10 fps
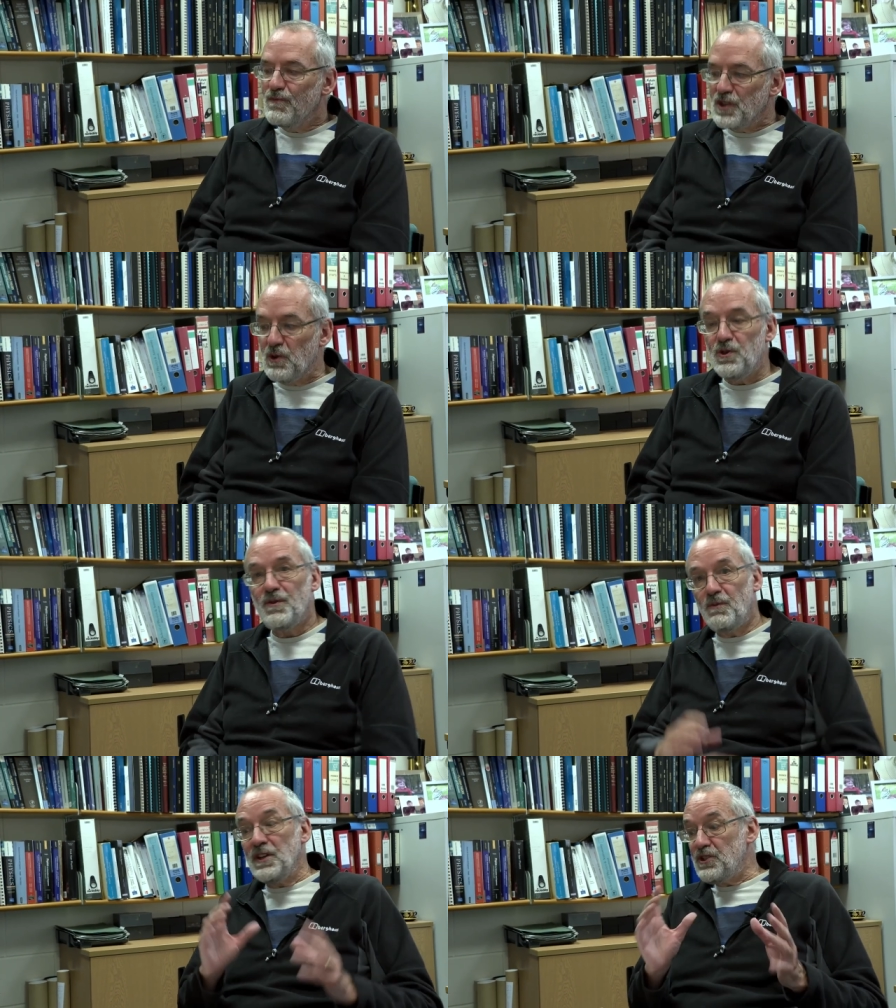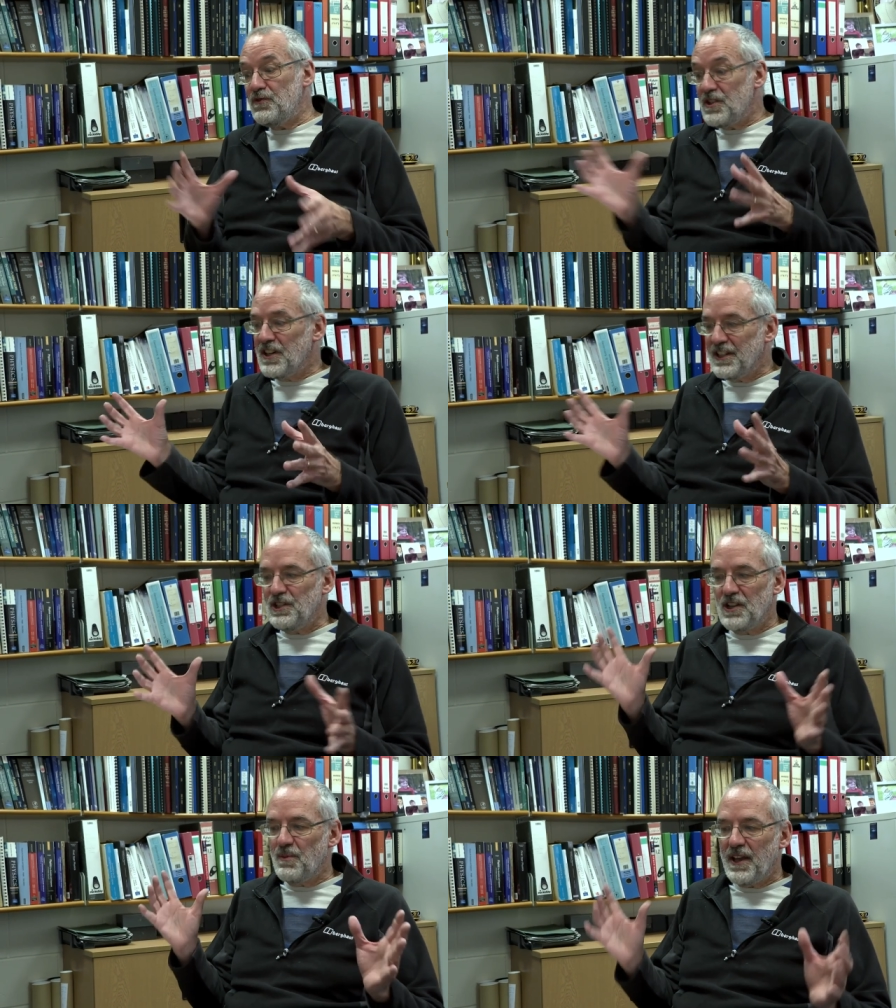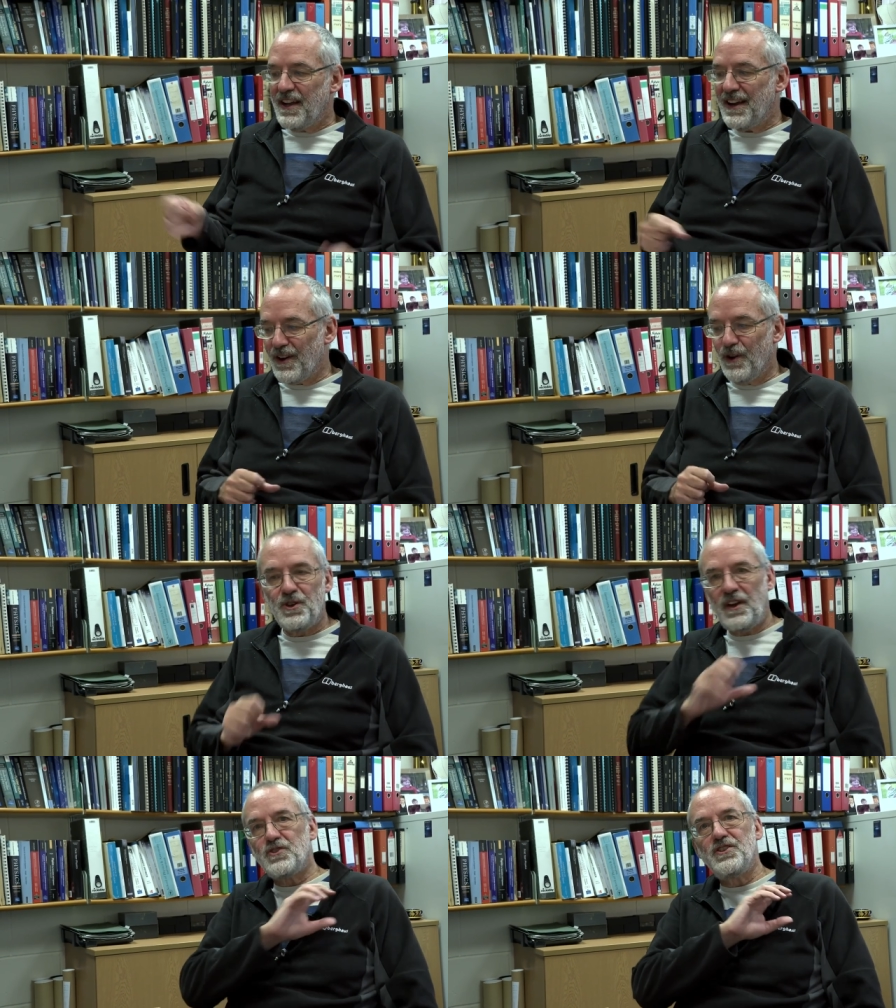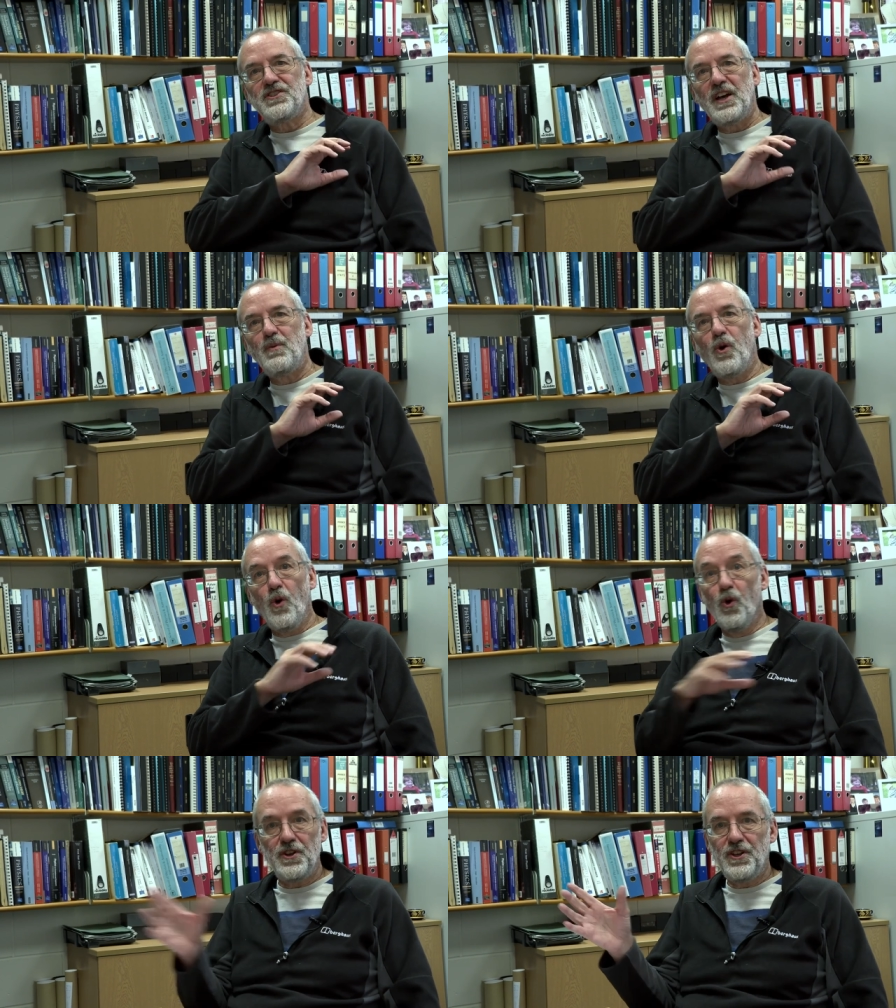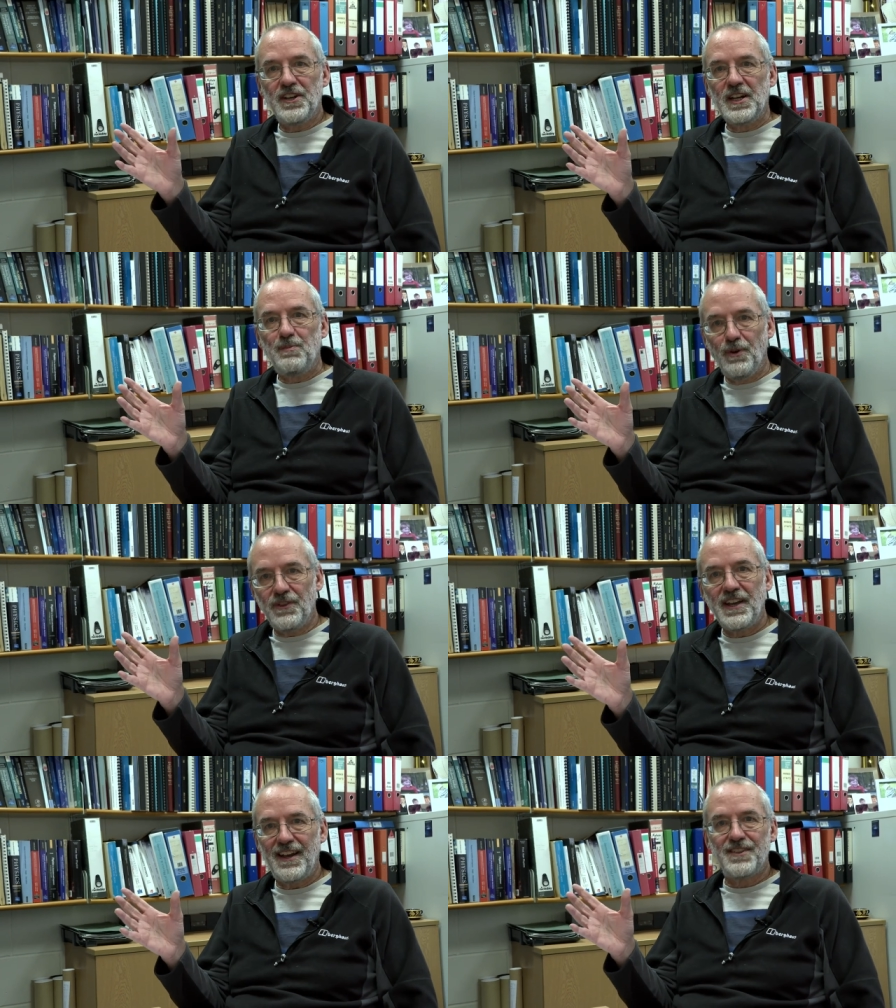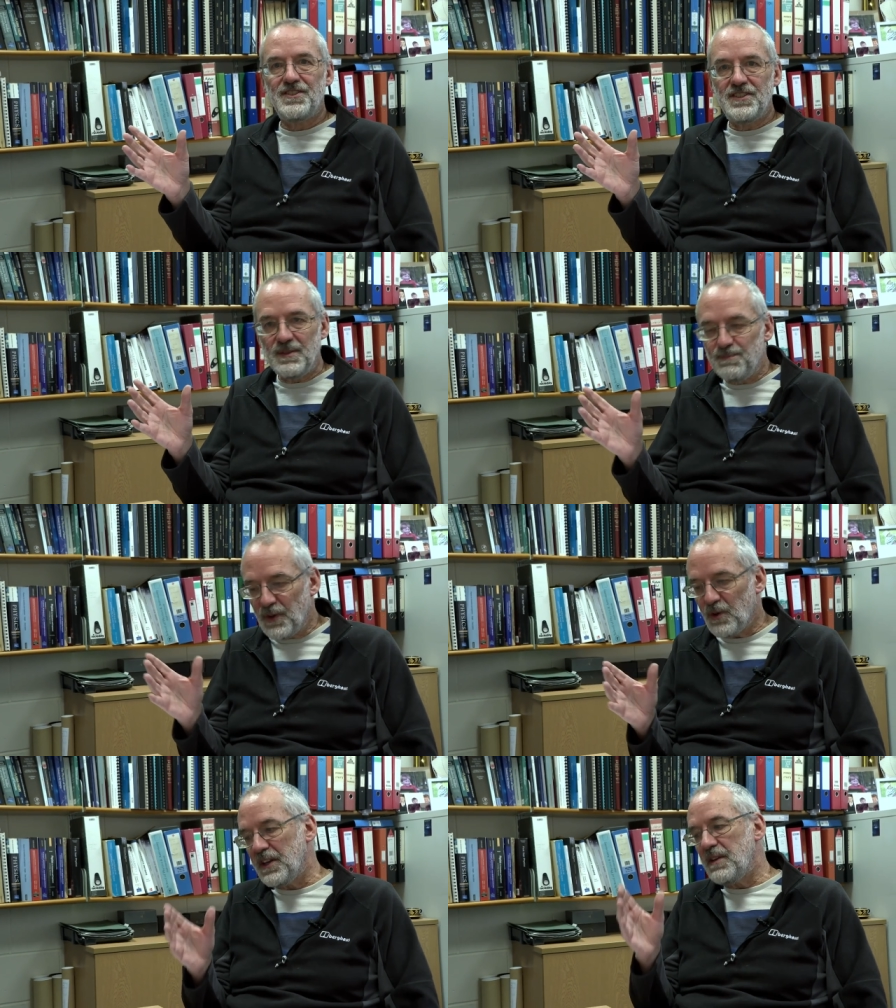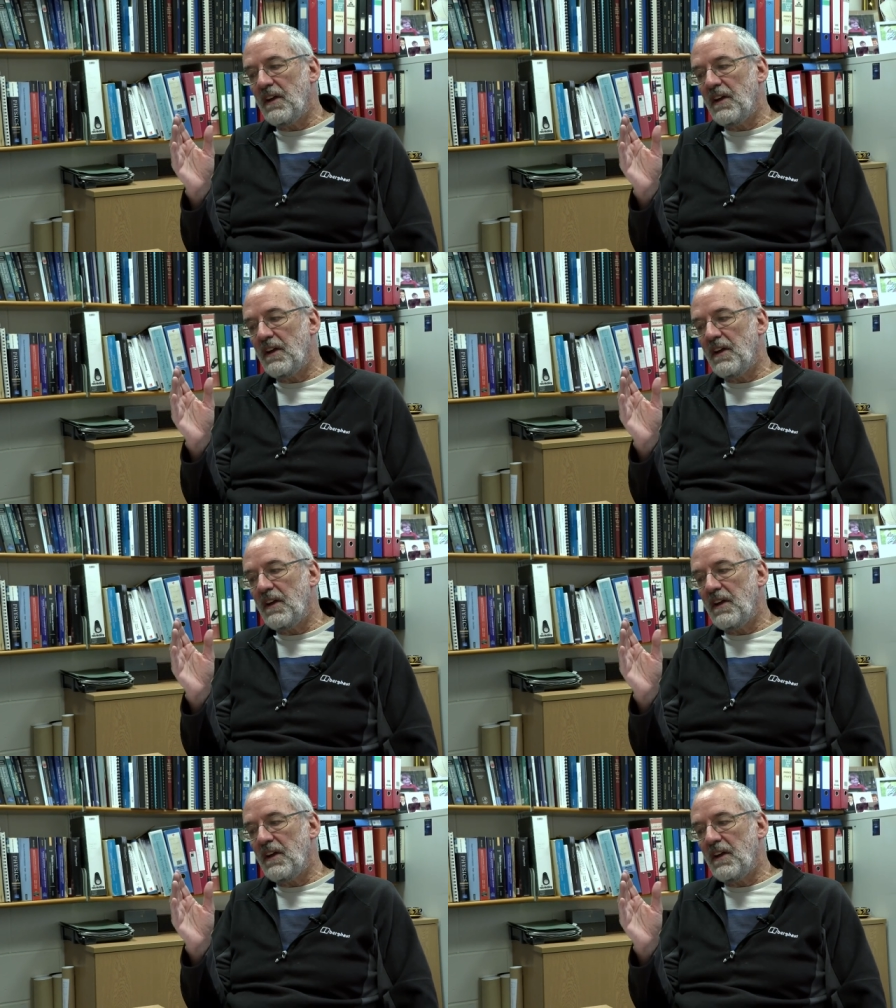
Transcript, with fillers: So you, once you've decided you're going to make a catalogue, you have to decide what order you're going to put the galaxies in, okay?